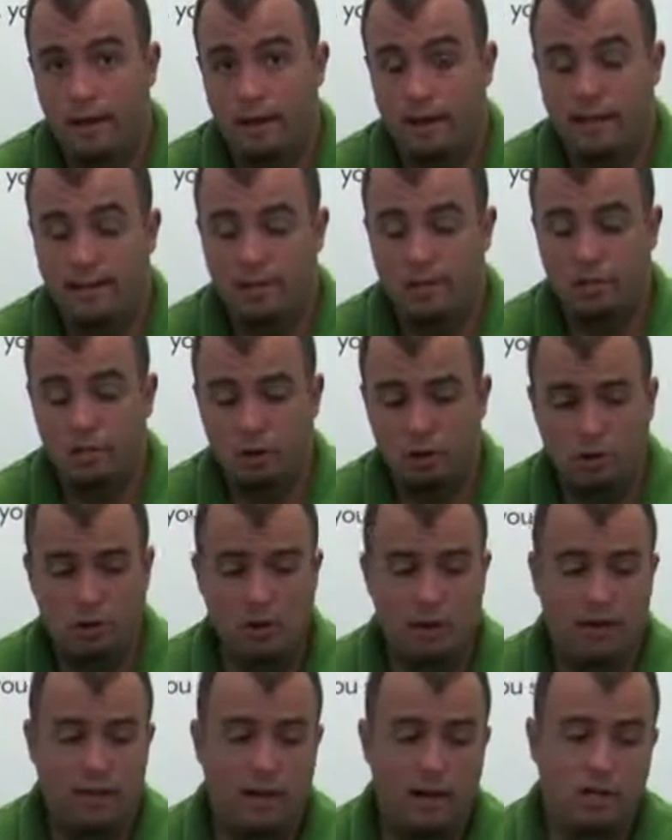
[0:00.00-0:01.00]
it's
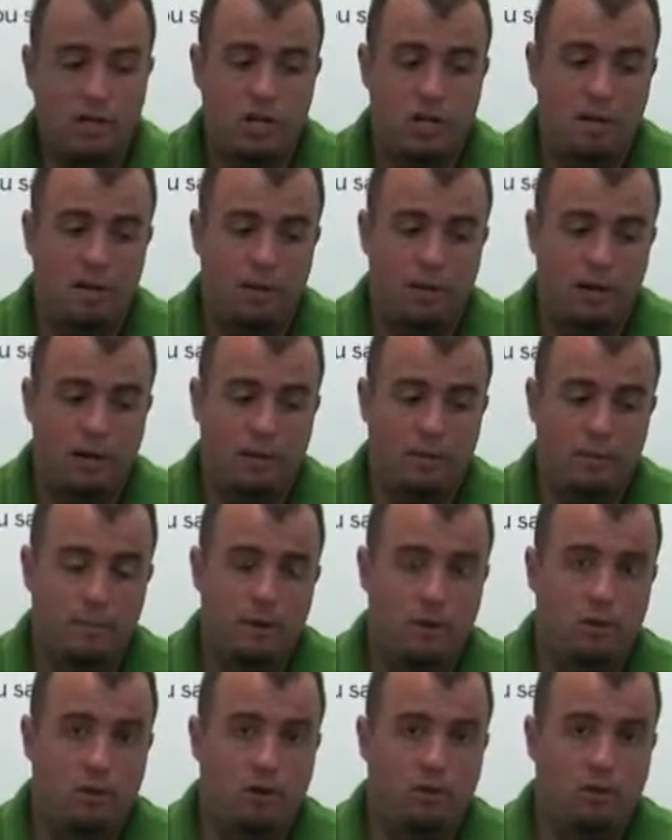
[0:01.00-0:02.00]
certainly a lot cheaper and it's a
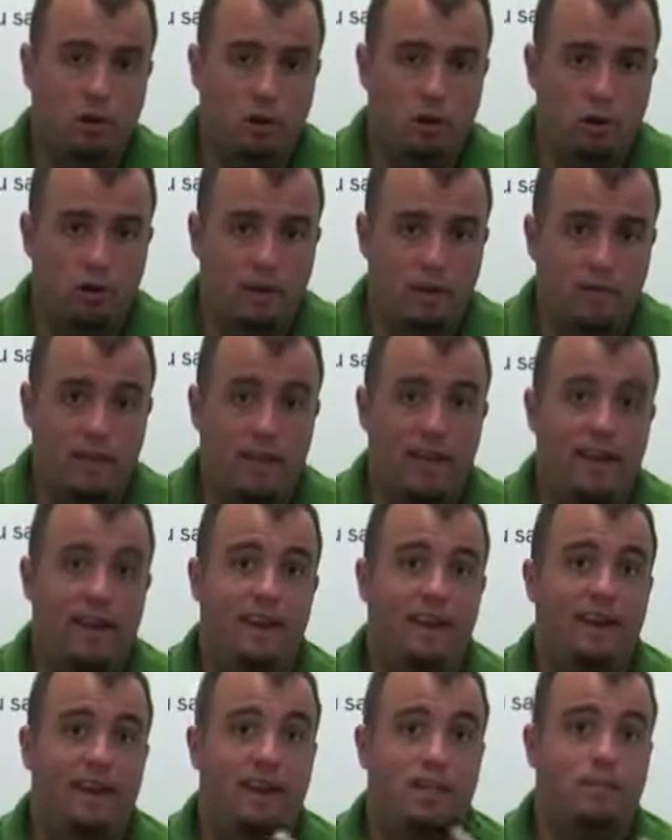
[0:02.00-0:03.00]
better alternative than
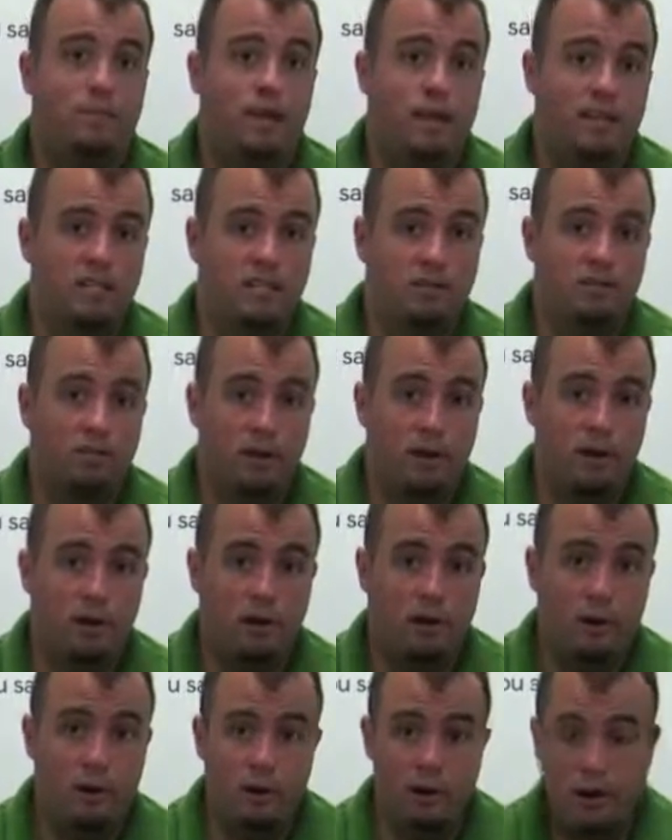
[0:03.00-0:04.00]
getting an expensive
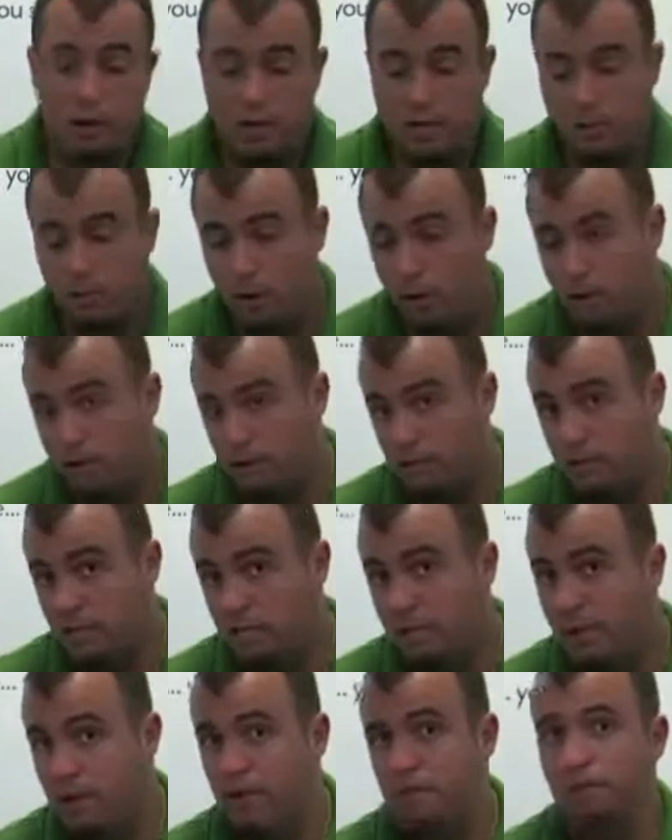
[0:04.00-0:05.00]
blender as well as an
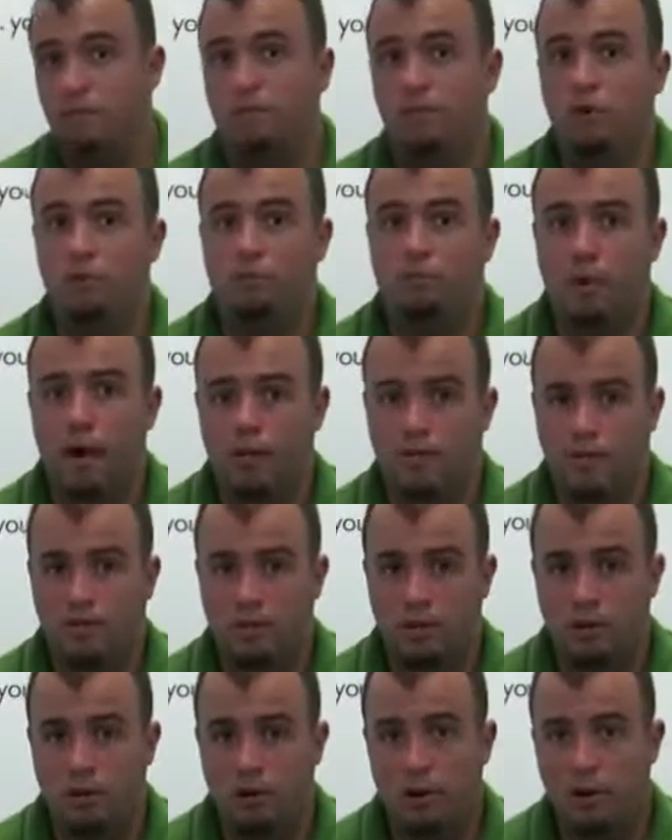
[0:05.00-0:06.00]
expensive food
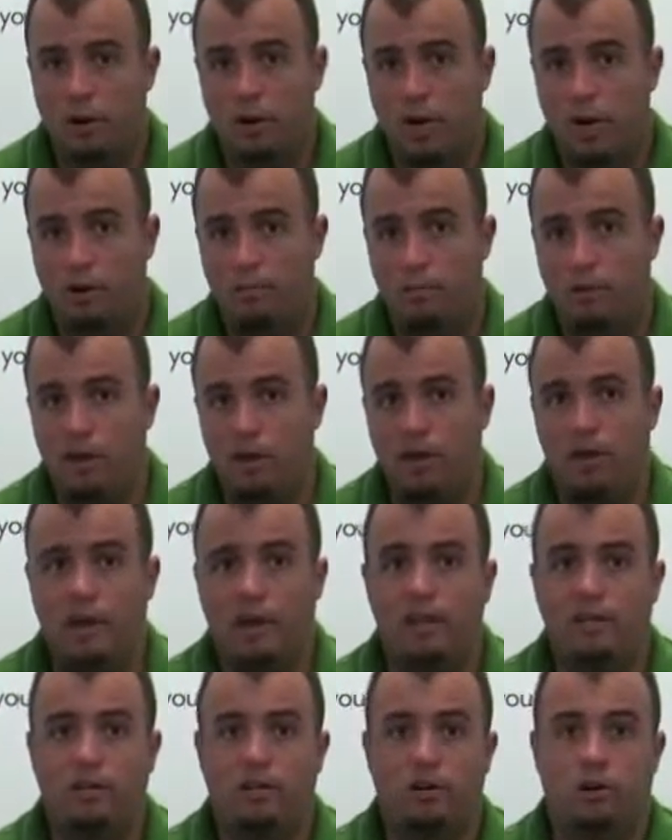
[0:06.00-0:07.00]
processor and bringing
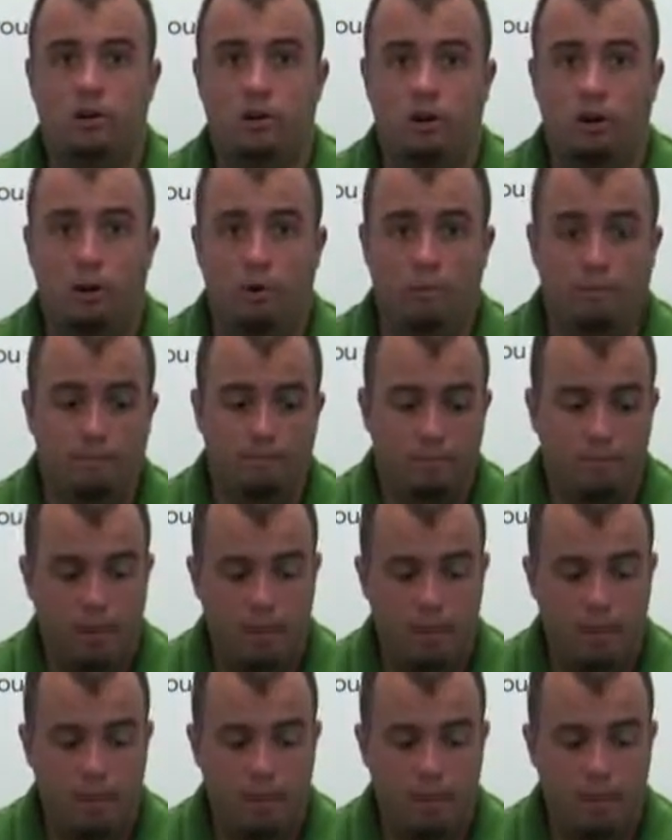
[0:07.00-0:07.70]
it into your home.